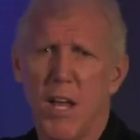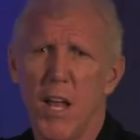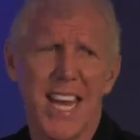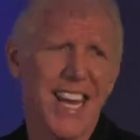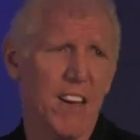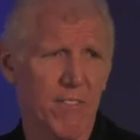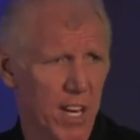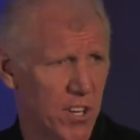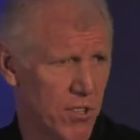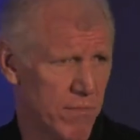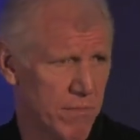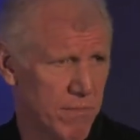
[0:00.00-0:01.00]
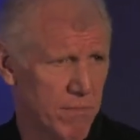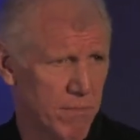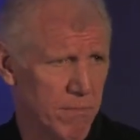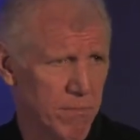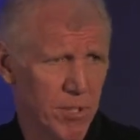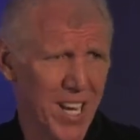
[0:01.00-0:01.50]
innovation,
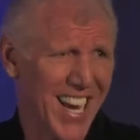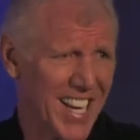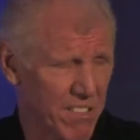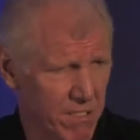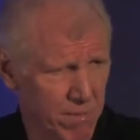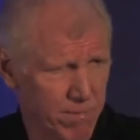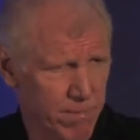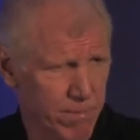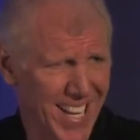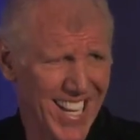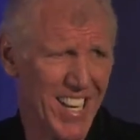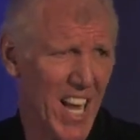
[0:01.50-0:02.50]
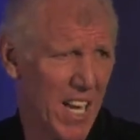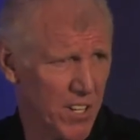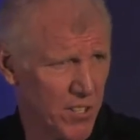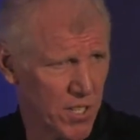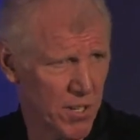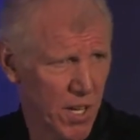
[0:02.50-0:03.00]
science,
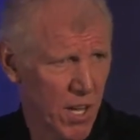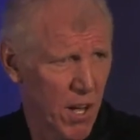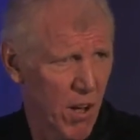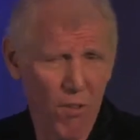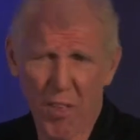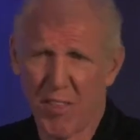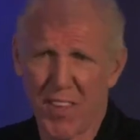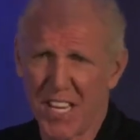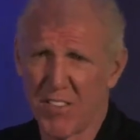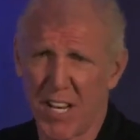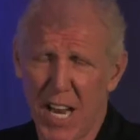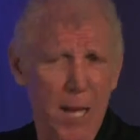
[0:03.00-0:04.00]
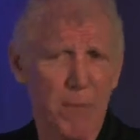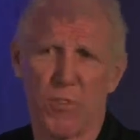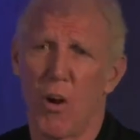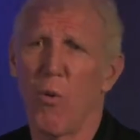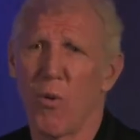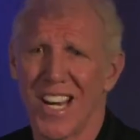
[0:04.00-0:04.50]
technology, all the things that I'm
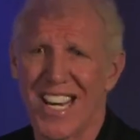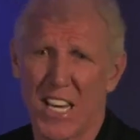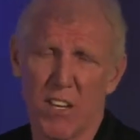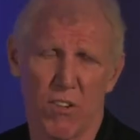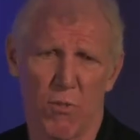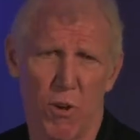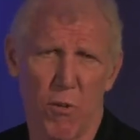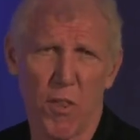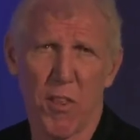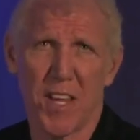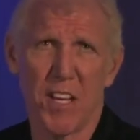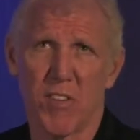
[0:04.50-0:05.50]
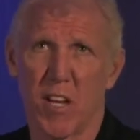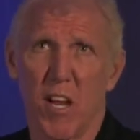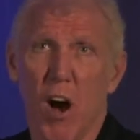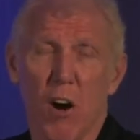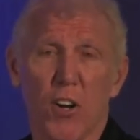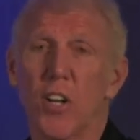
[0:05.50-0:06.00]
totally into, all the things that
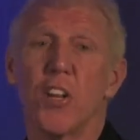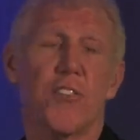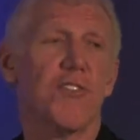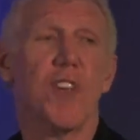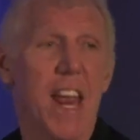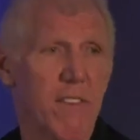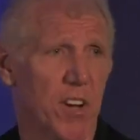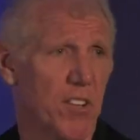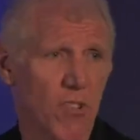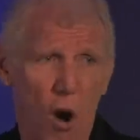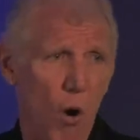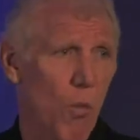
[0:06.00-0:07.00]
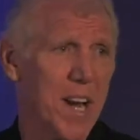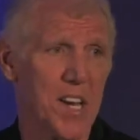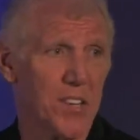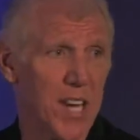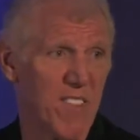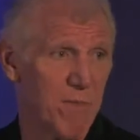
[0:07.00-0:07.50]
are going to save us. It's already
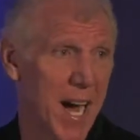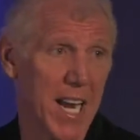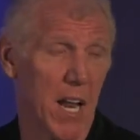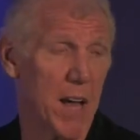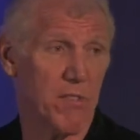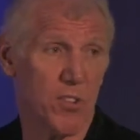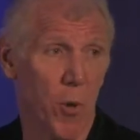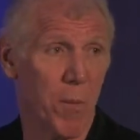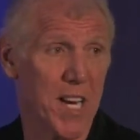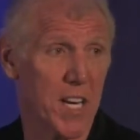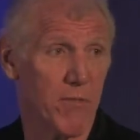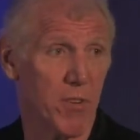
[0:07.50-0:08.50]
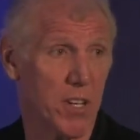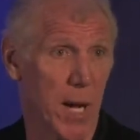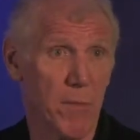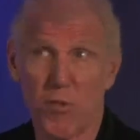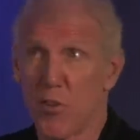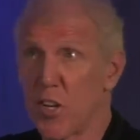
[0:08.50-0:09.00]
saved my life so many different times.
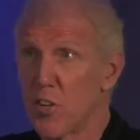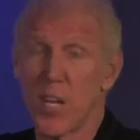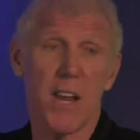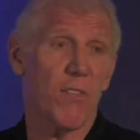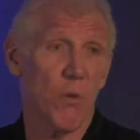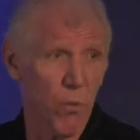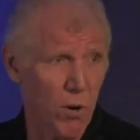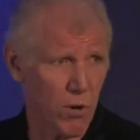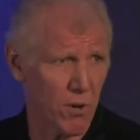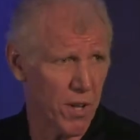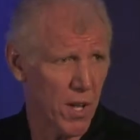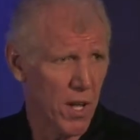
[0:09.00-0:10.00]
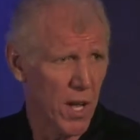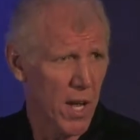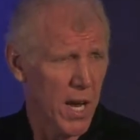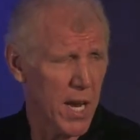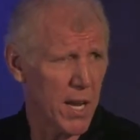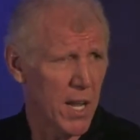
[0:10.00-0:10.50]
It's going to save the world,
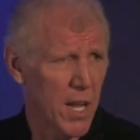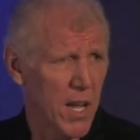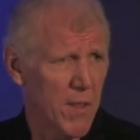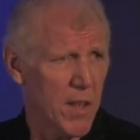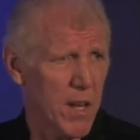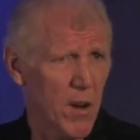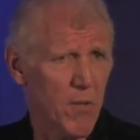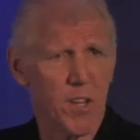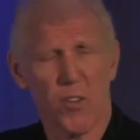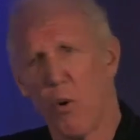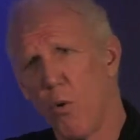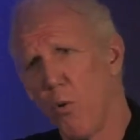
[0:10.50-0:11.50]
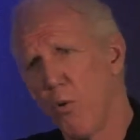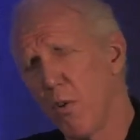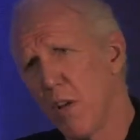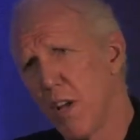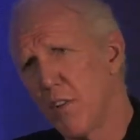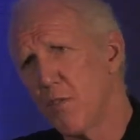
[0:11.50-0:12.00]
and you know, this whole
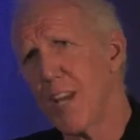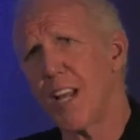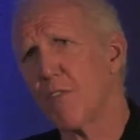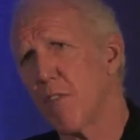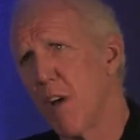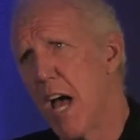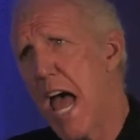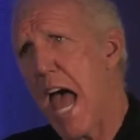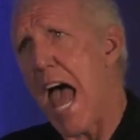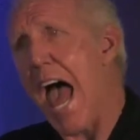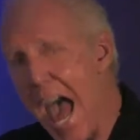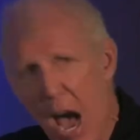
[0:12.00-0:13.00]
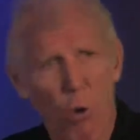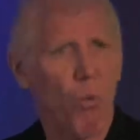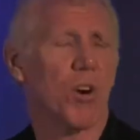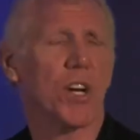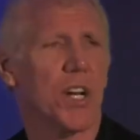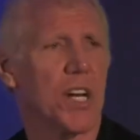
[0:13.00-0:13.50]
sense of how we're
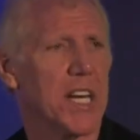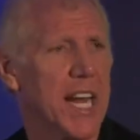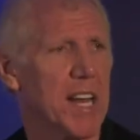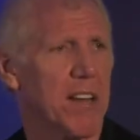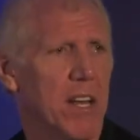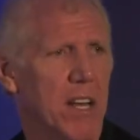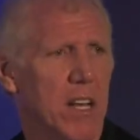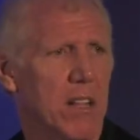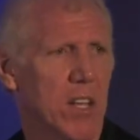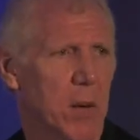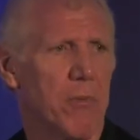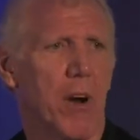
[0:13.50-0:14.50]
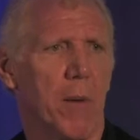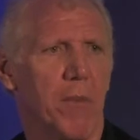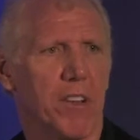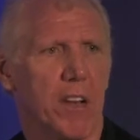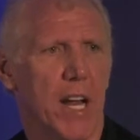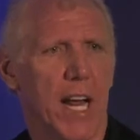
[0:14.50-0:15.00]
going to get to the
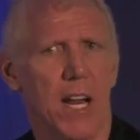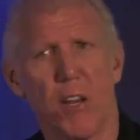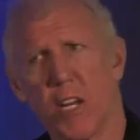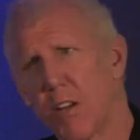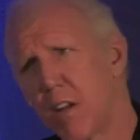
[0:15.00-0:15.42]
promised land. It,